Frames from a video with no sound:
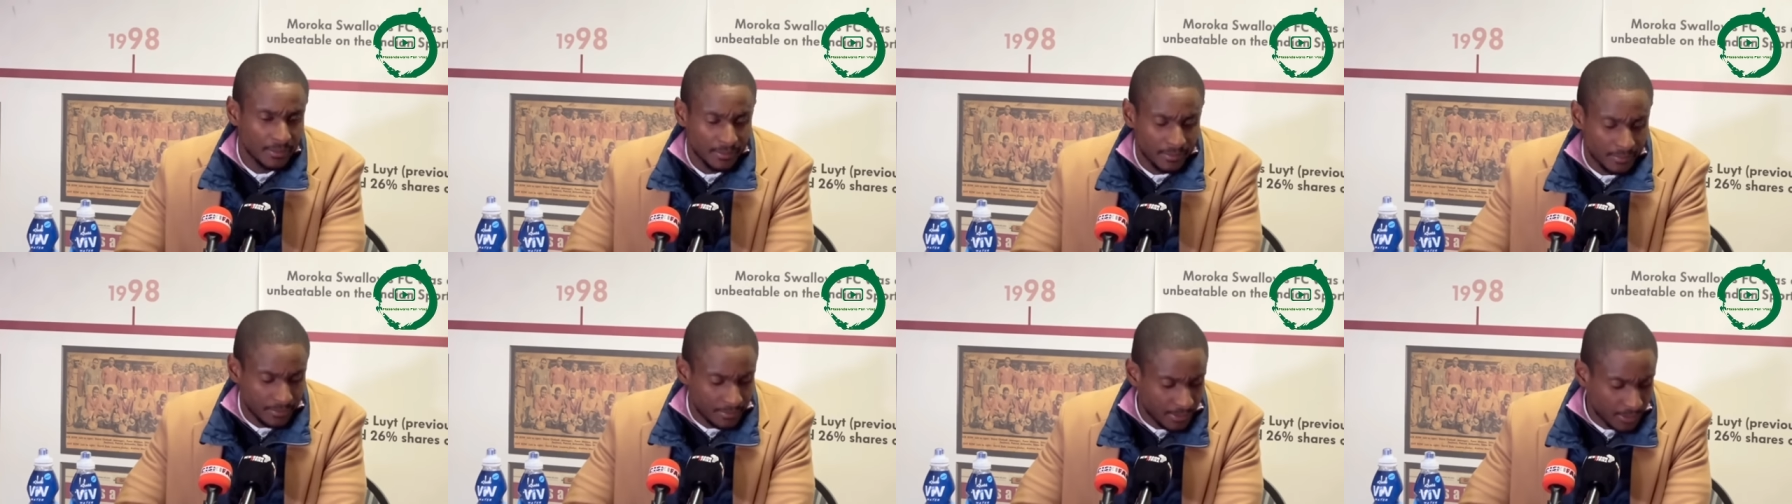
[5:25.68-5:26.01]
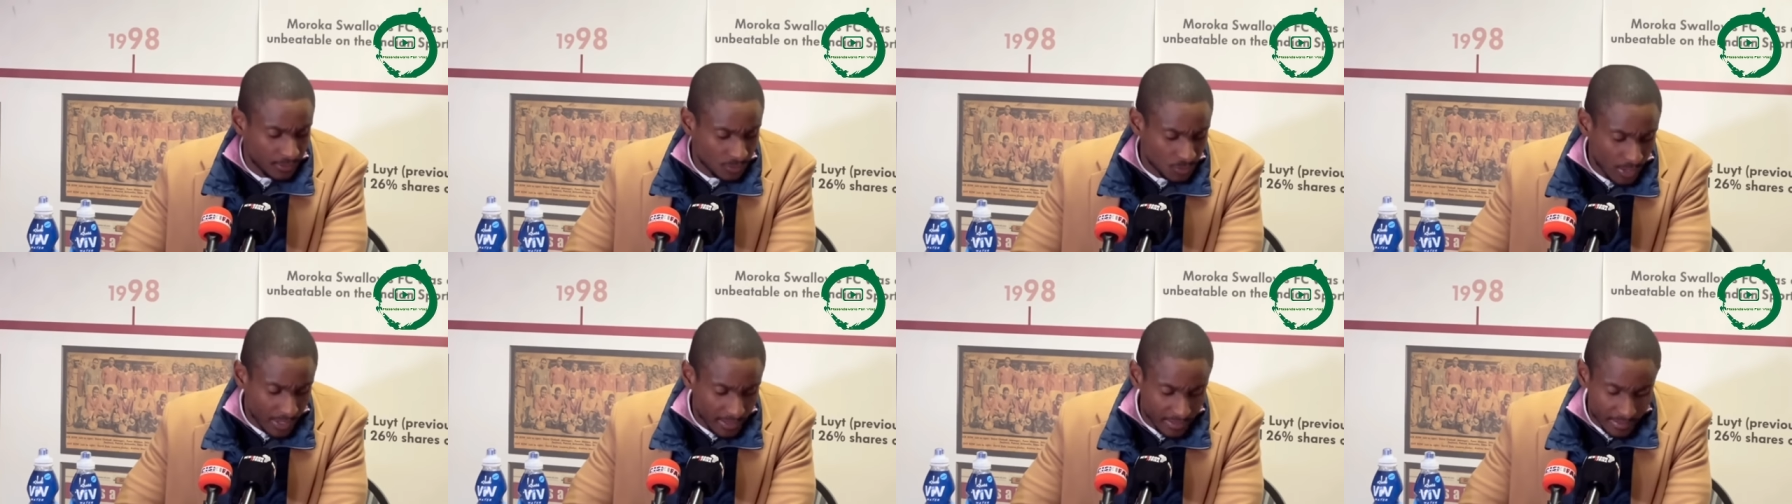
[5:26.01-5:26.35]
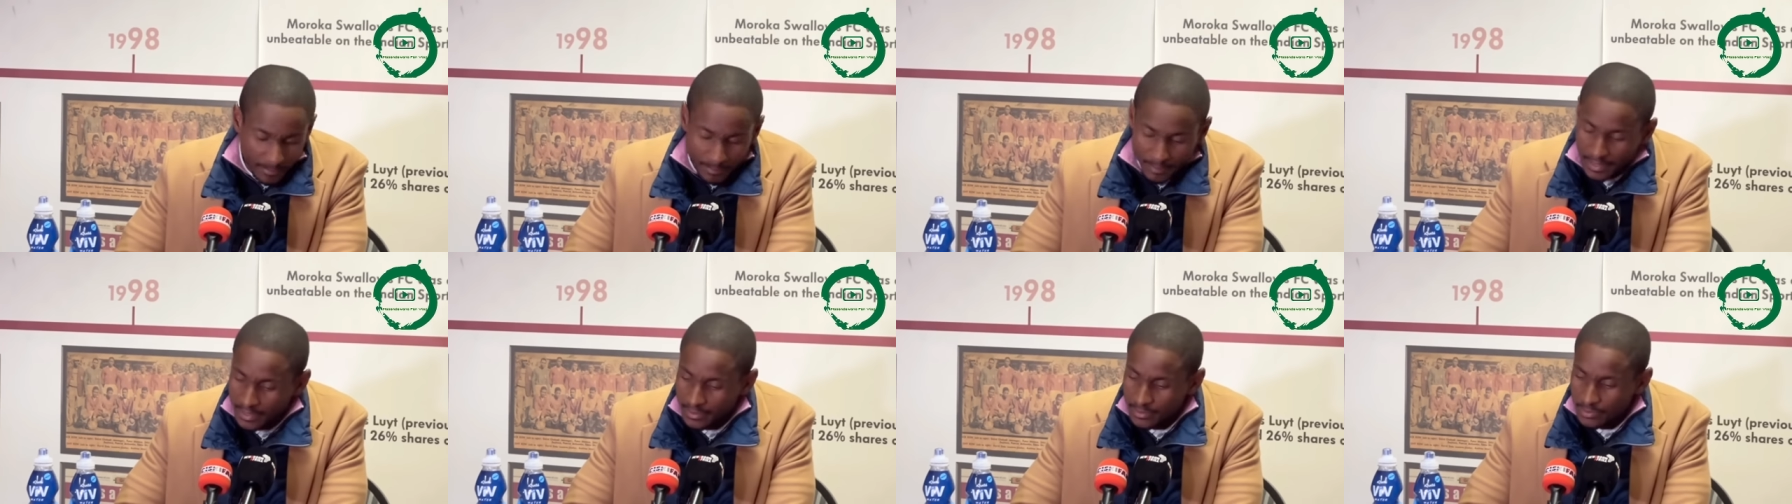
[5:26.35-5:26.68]
That's why the
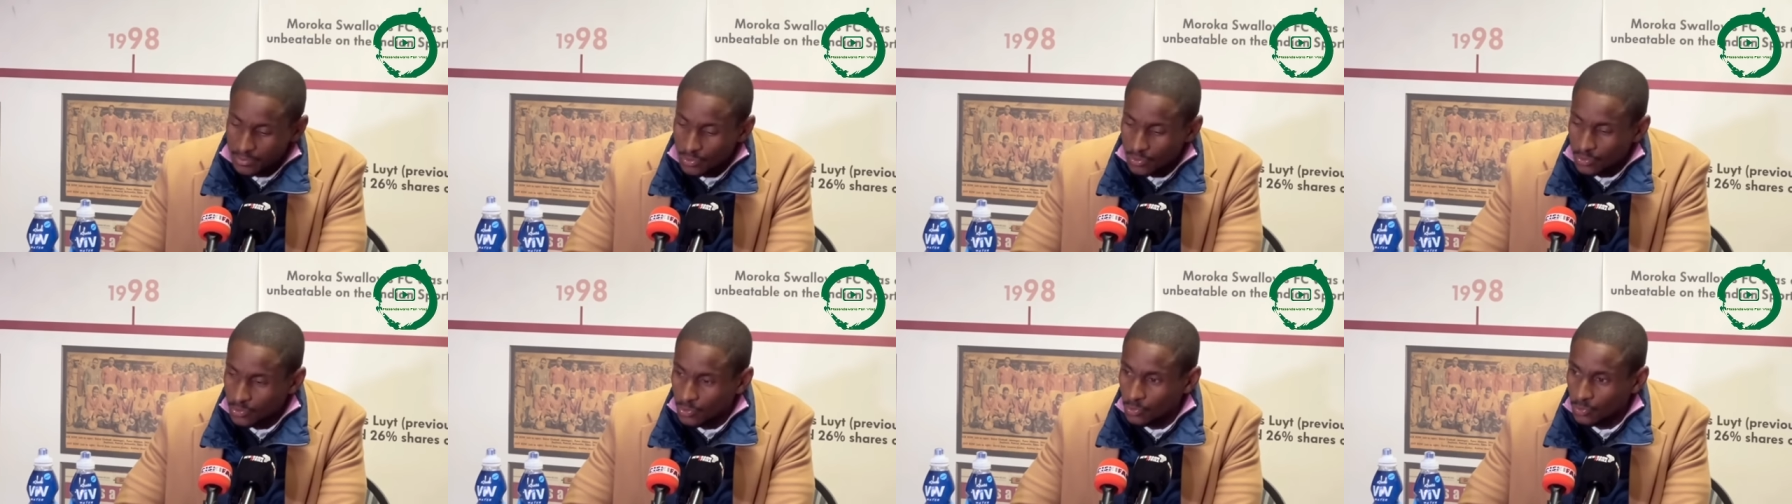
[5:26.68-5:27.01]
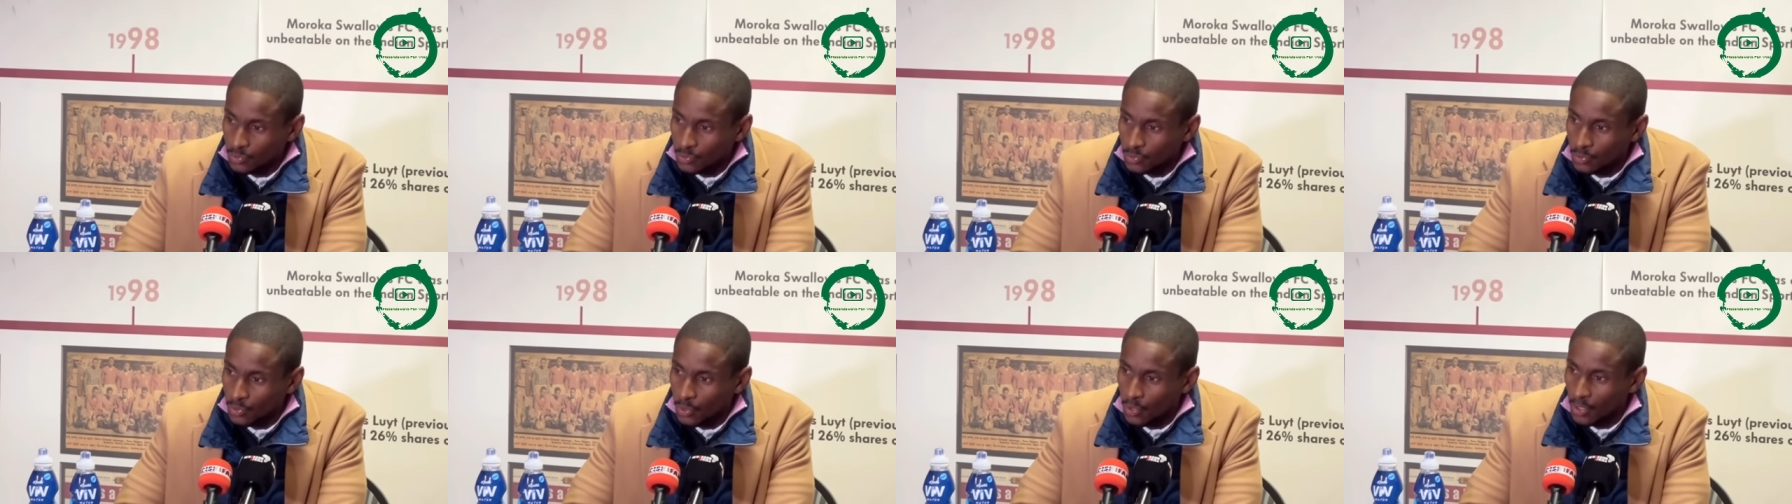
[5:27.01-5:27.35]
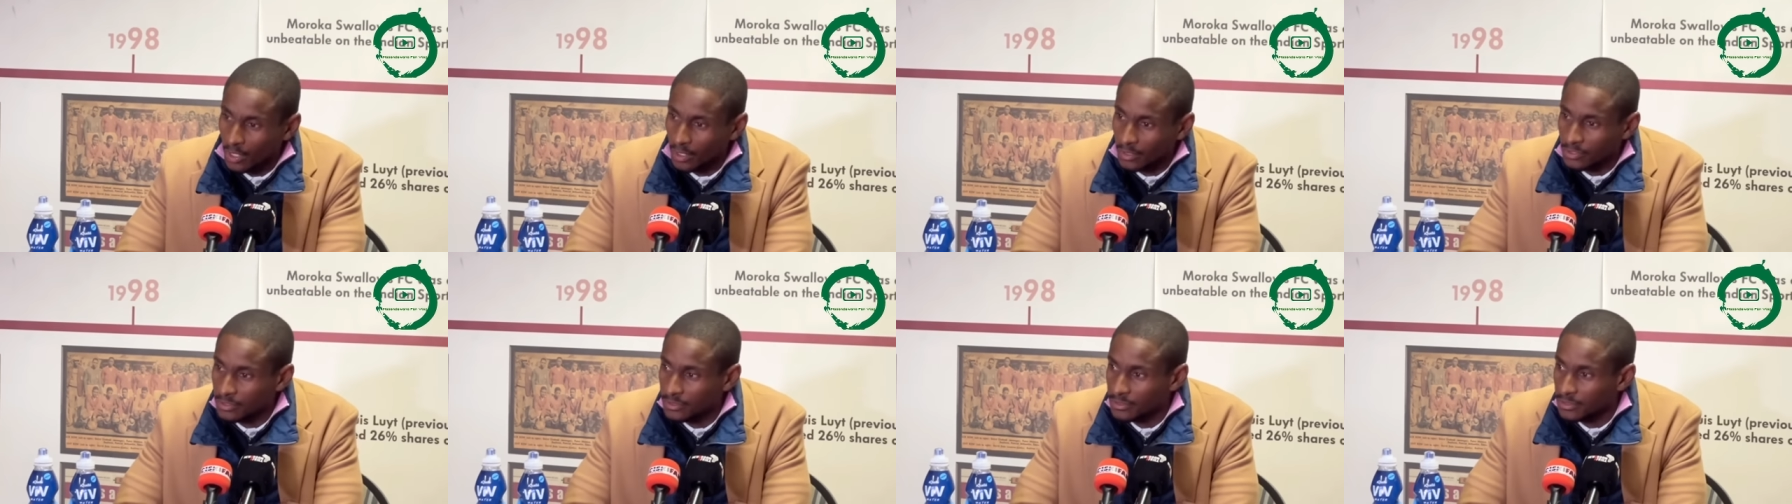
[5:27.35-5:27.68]
players also do
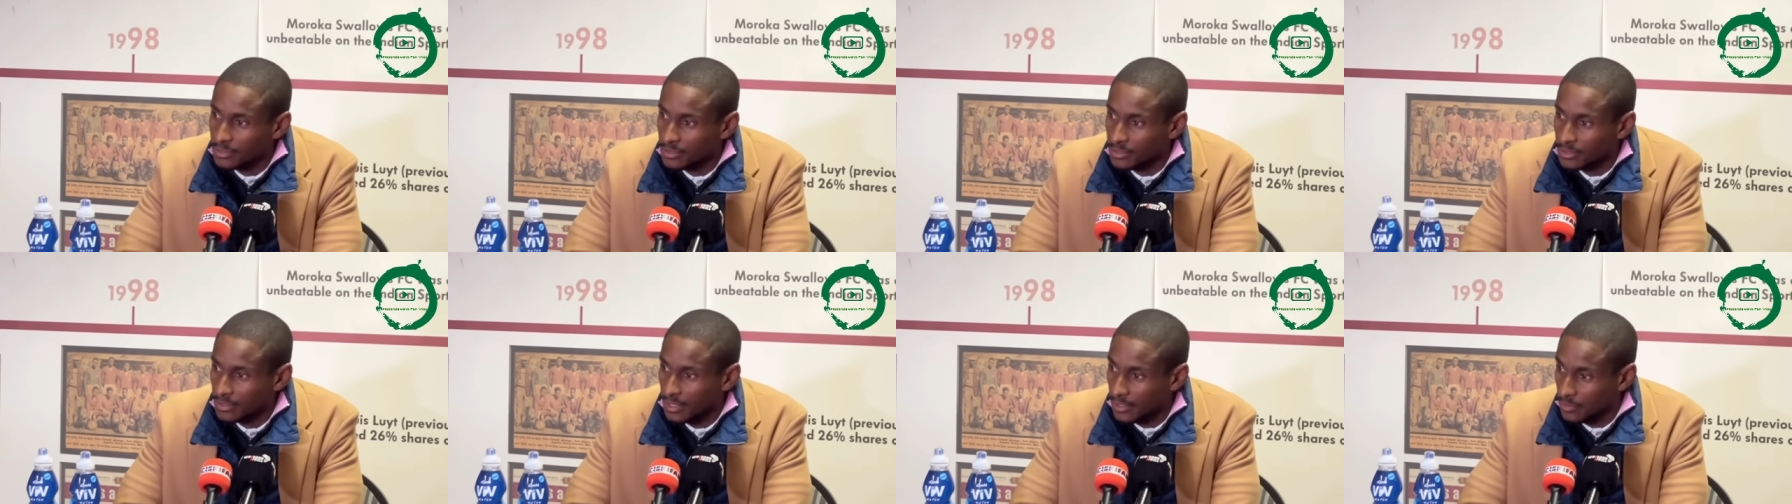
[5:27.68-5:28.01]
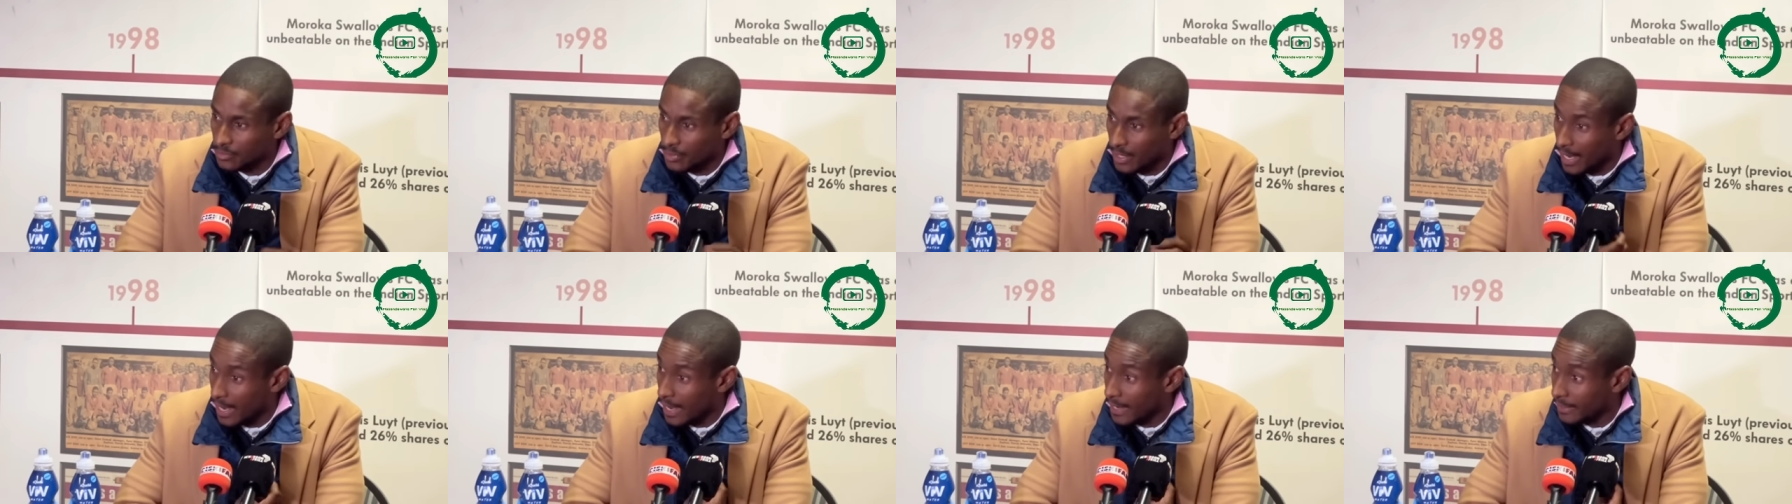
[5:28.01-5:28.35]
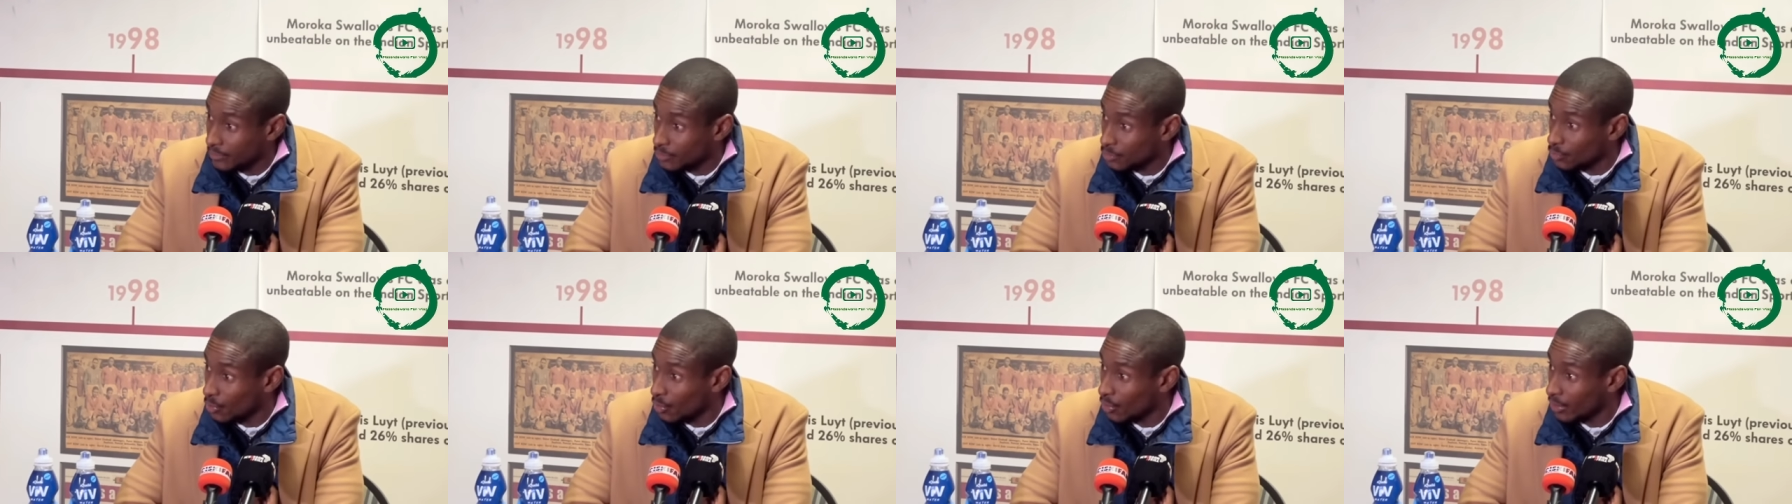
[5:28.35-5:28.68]
corrections. That's why I
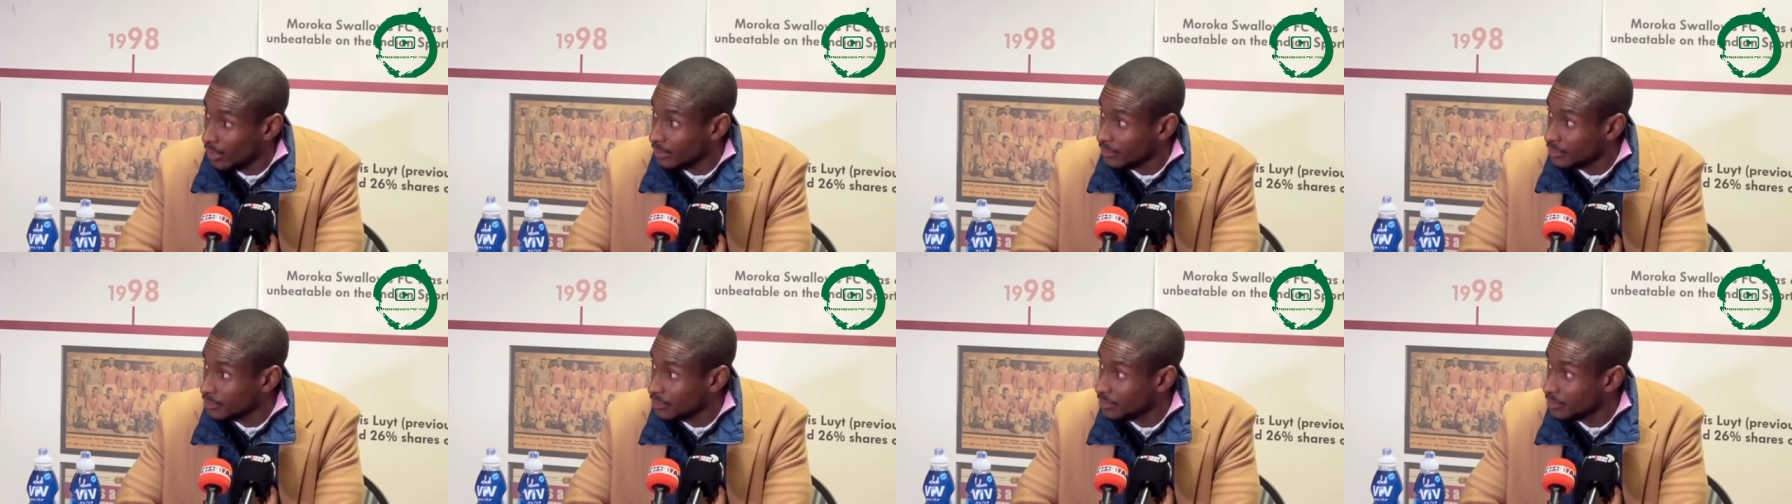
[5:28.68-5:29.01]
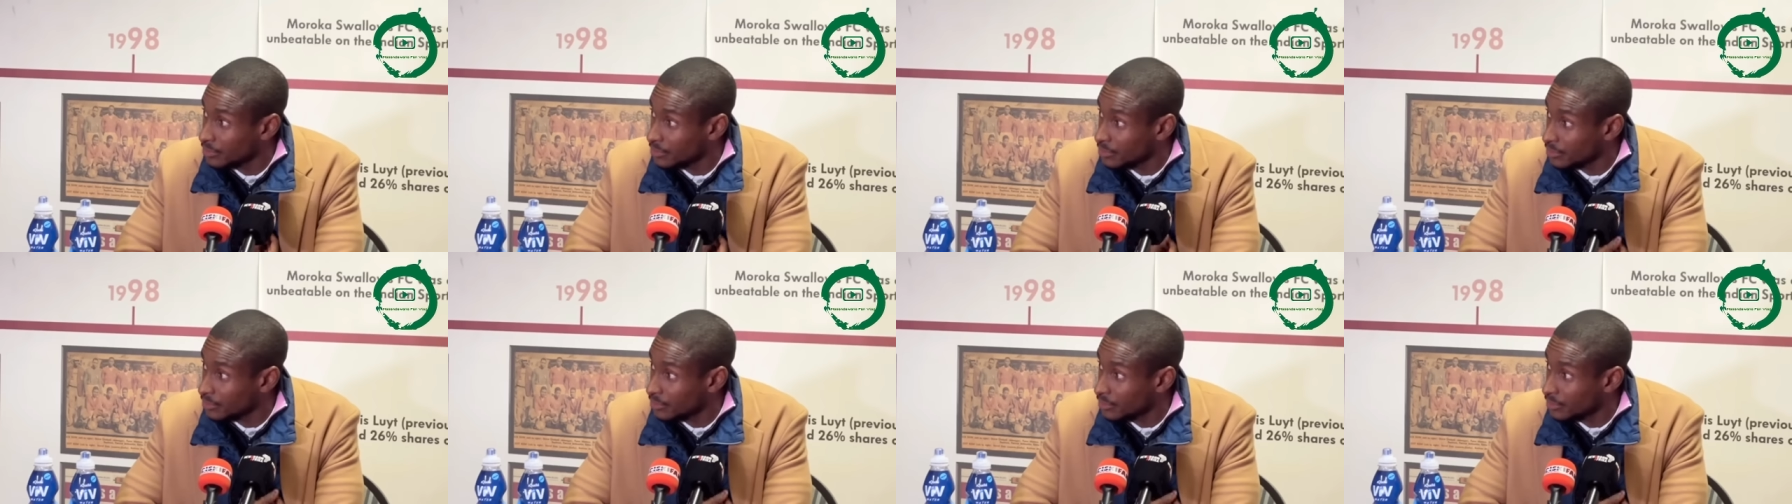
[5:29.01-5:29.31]
do corrections.